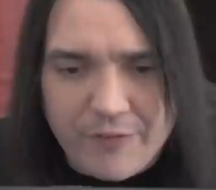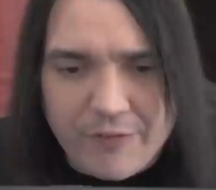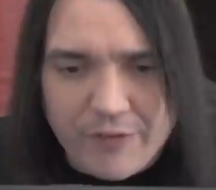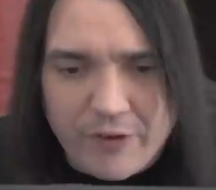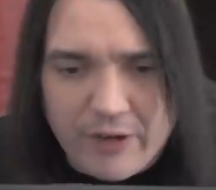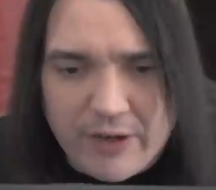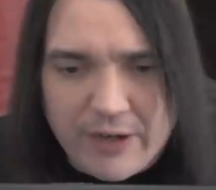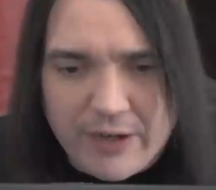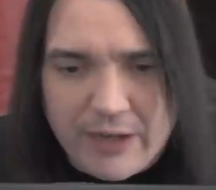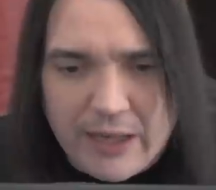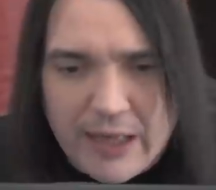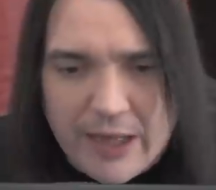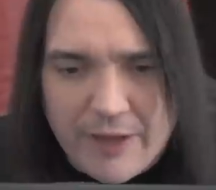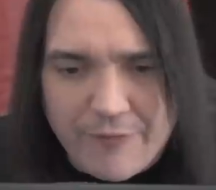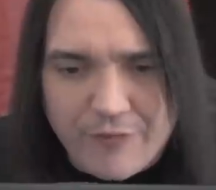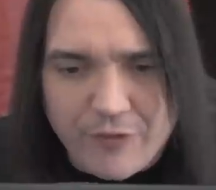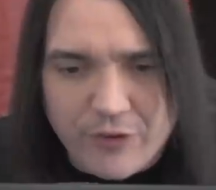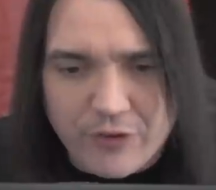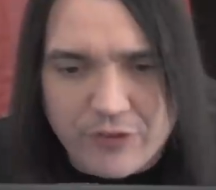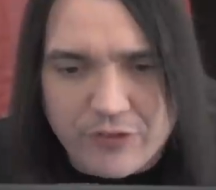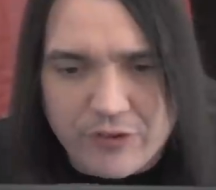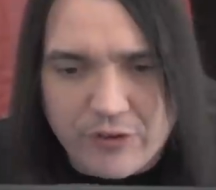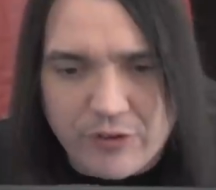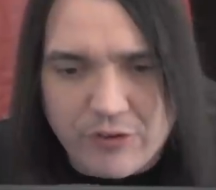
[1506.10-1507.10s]
for
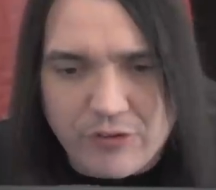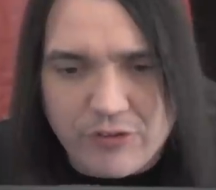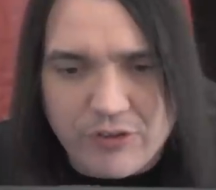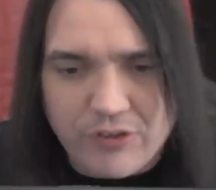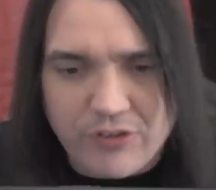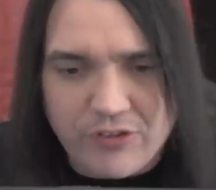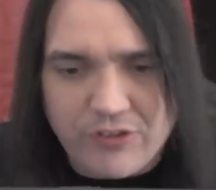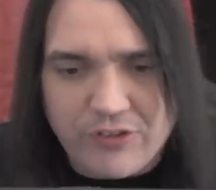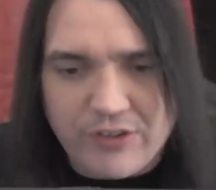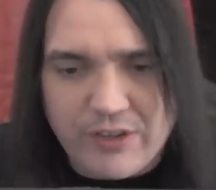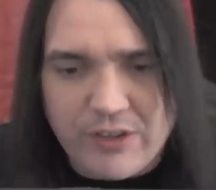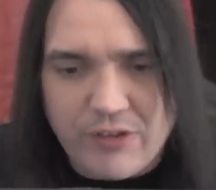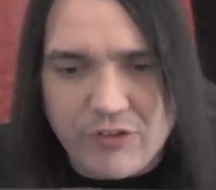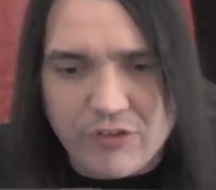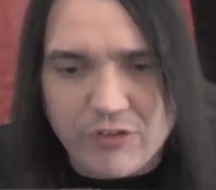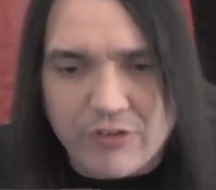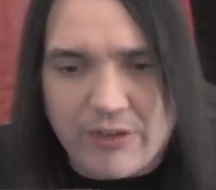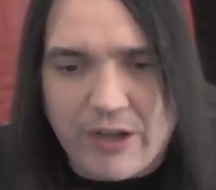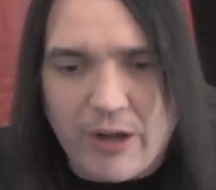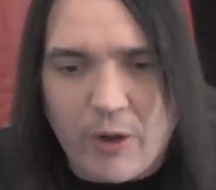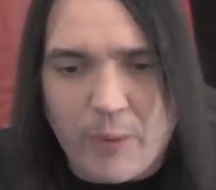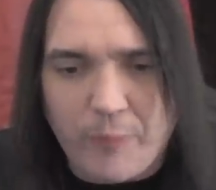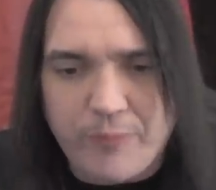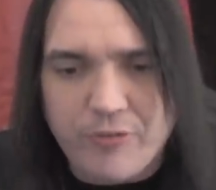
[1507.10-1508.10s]
unlawful search and
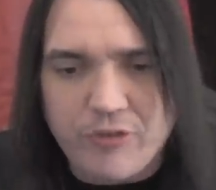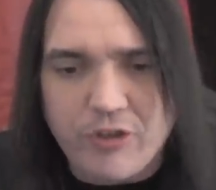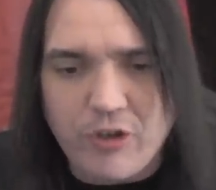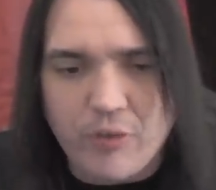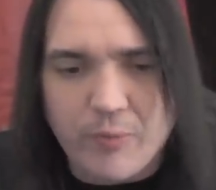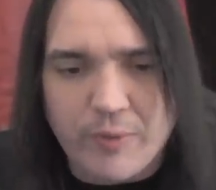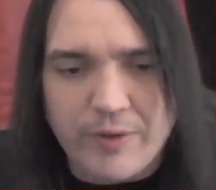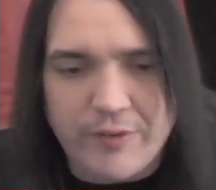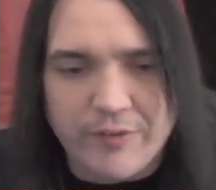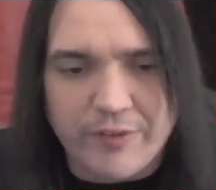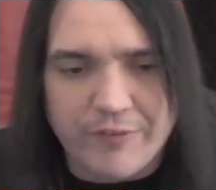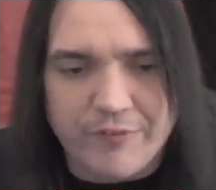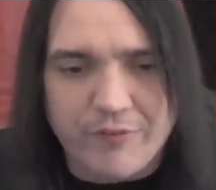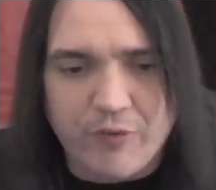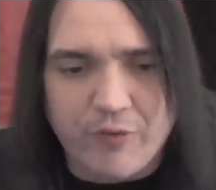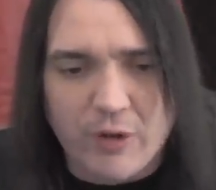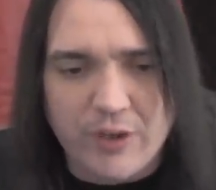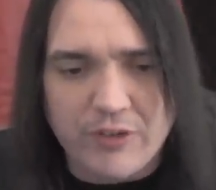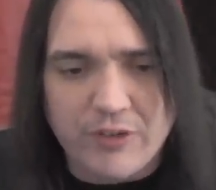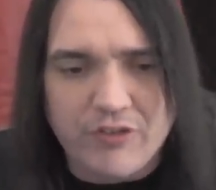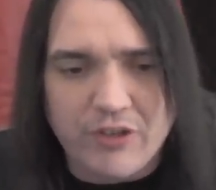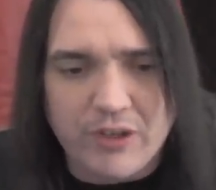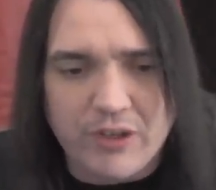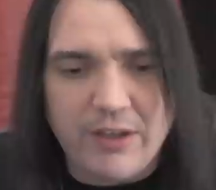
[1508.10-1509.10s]
seizure. I hope she wins a
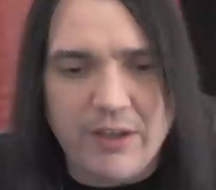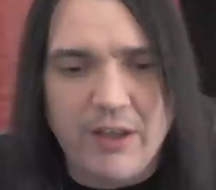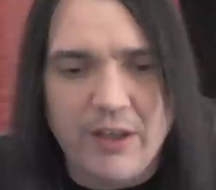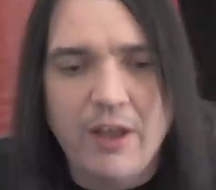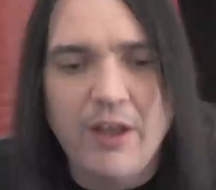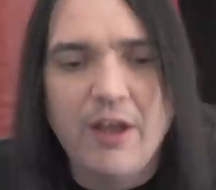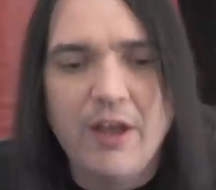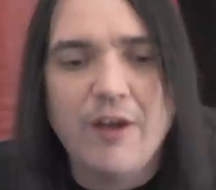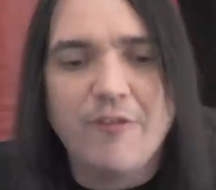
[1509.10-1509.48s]
fortune.